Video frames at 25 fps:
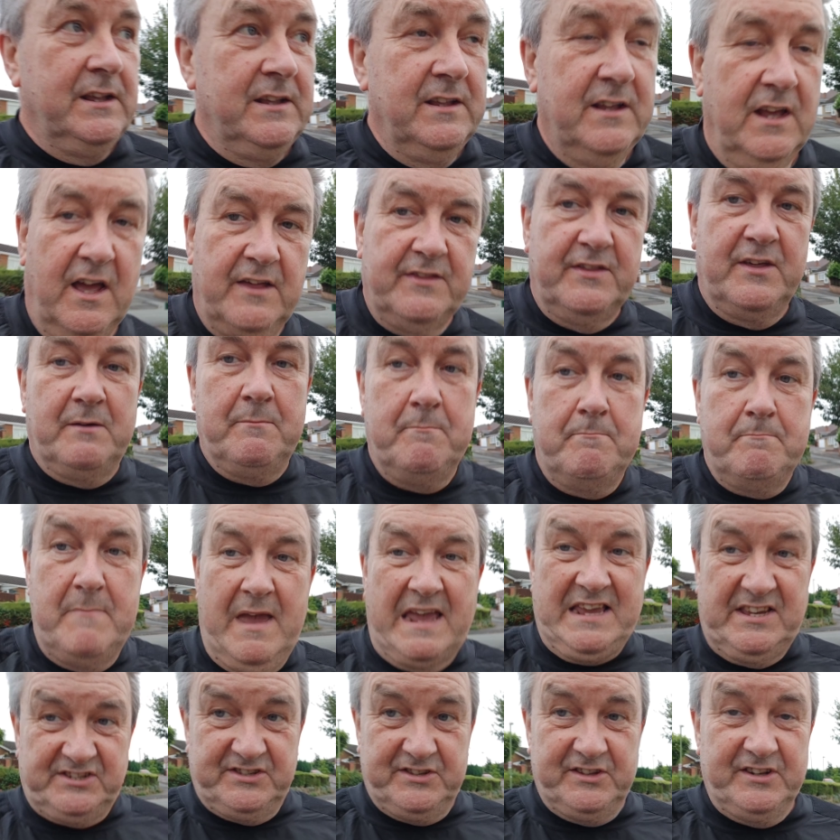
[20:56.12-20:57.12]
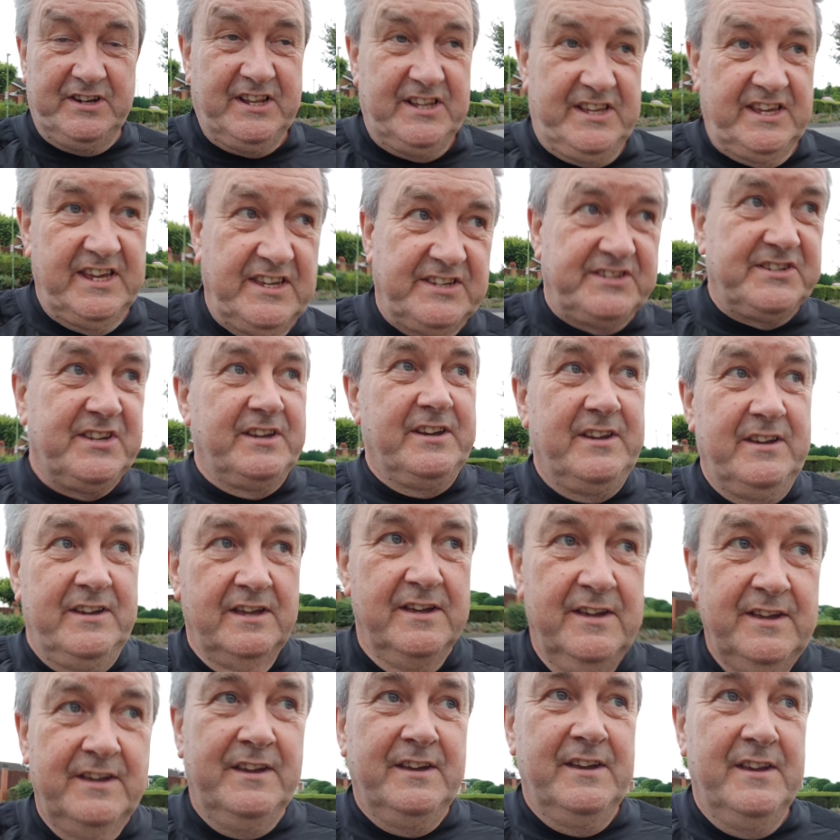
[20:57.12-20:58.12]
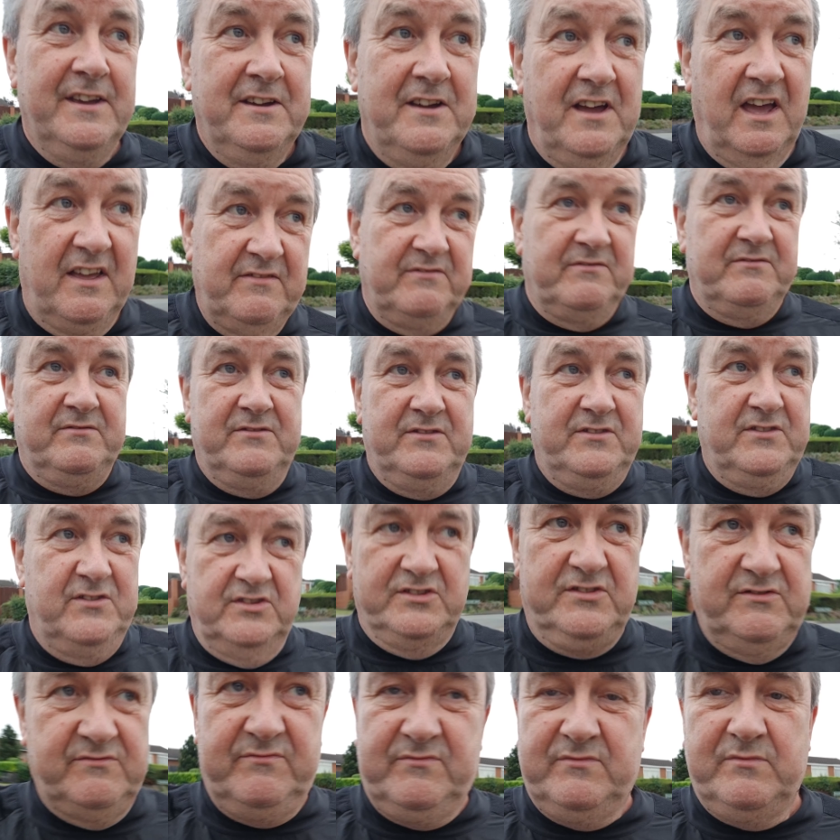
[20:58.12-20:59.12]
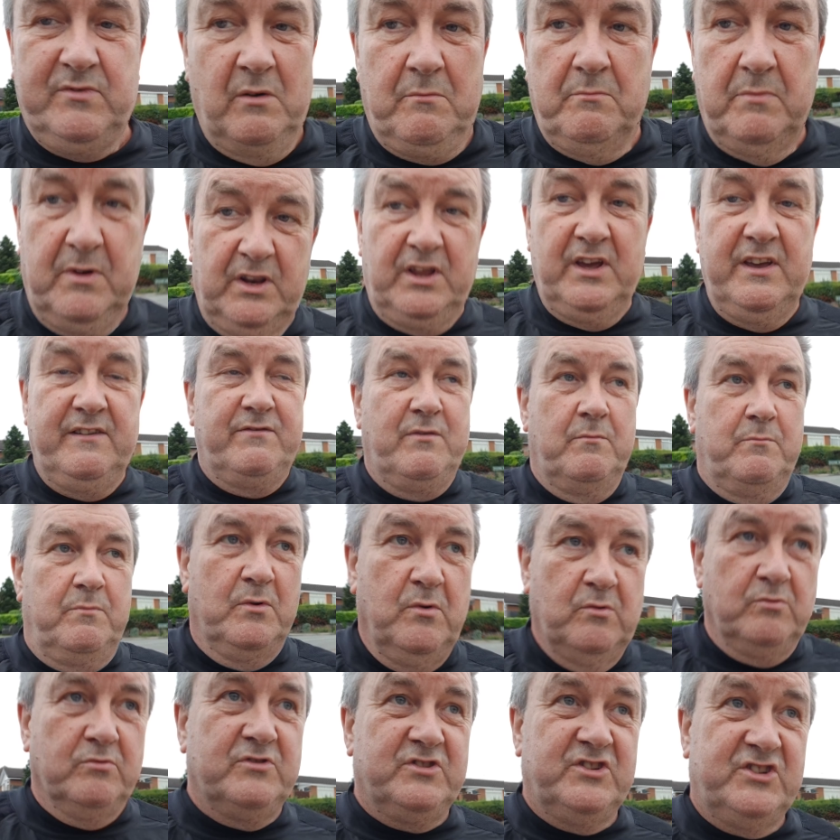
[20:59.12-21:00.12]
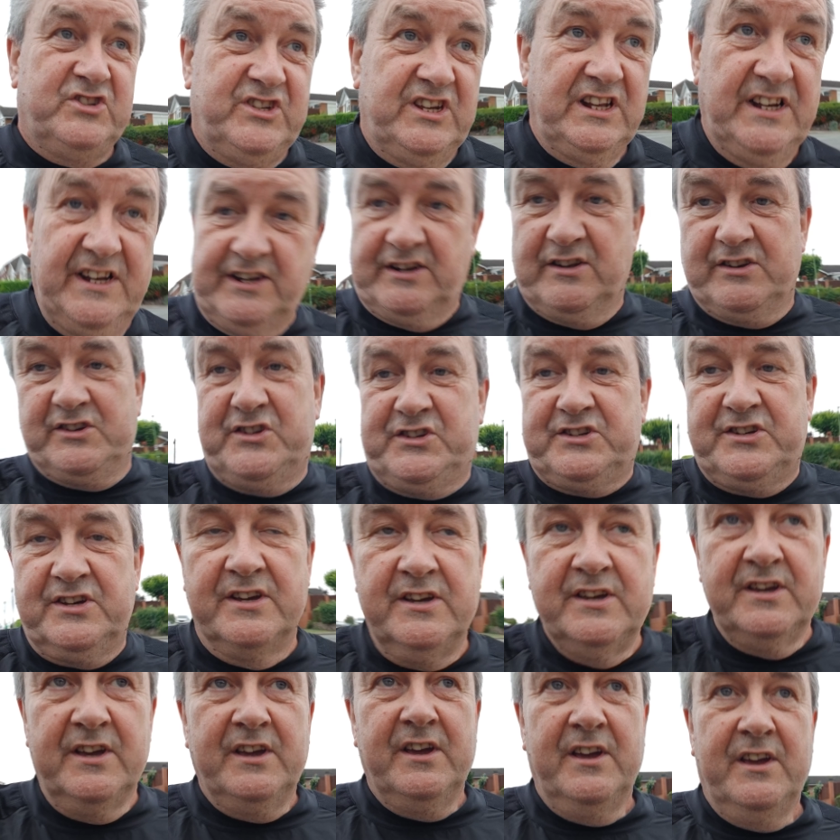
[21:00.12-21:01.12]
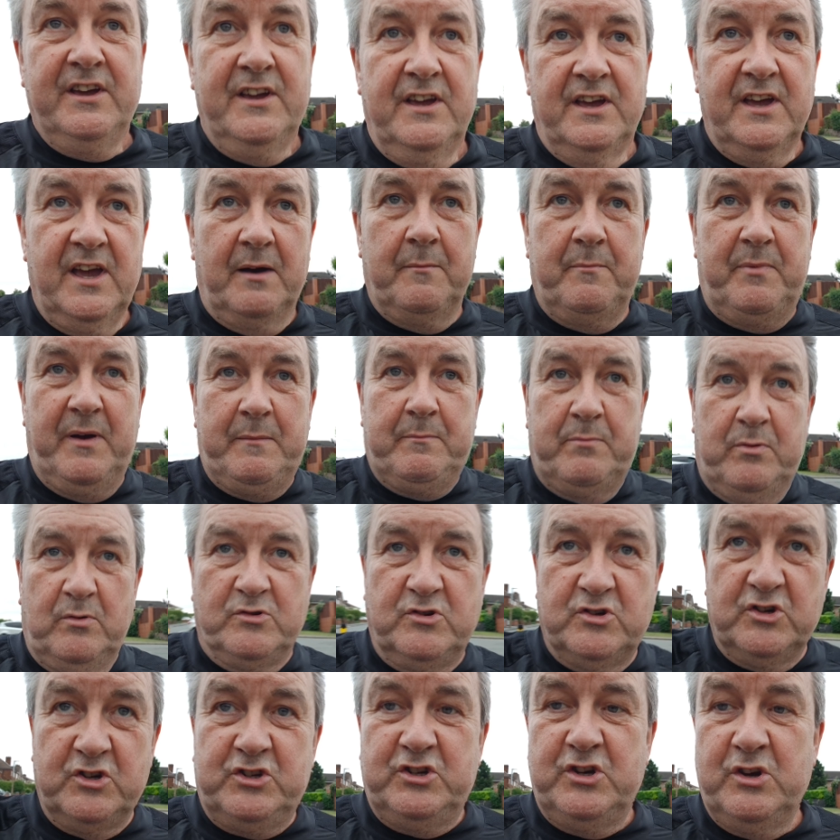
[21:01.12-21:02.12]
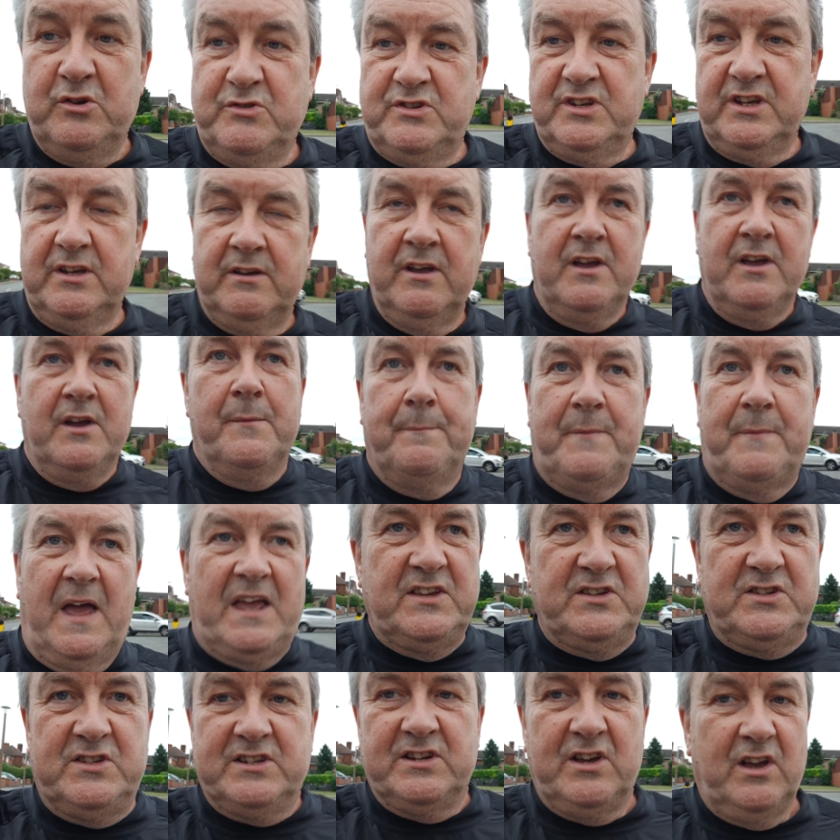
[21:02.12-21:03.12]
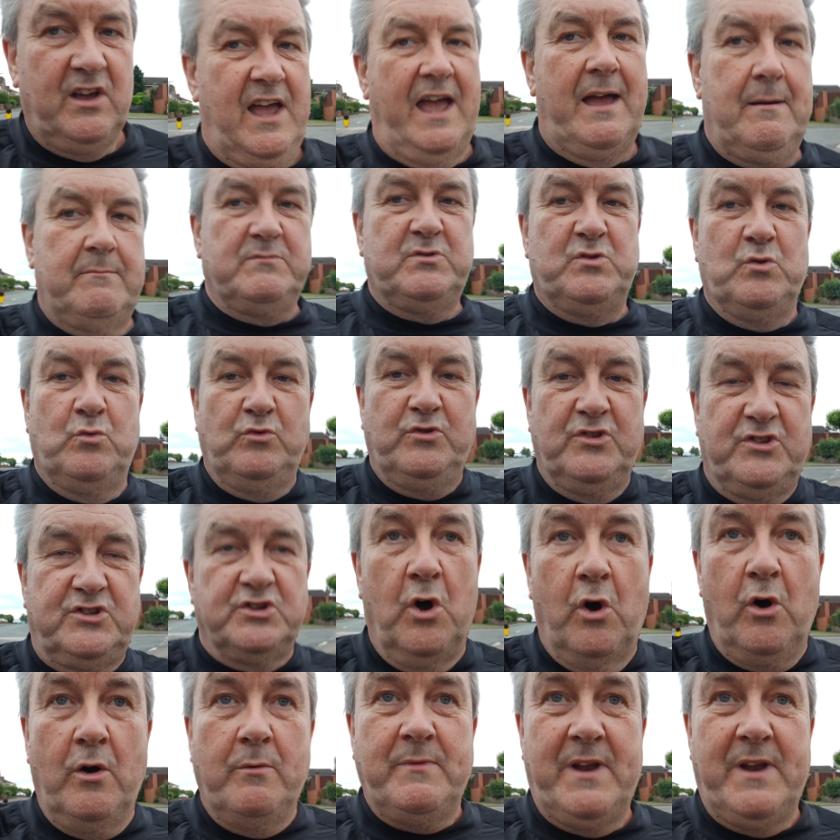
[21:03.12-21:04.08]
and the mess that it is and this unbelievable silliness and people just using, as happens all the time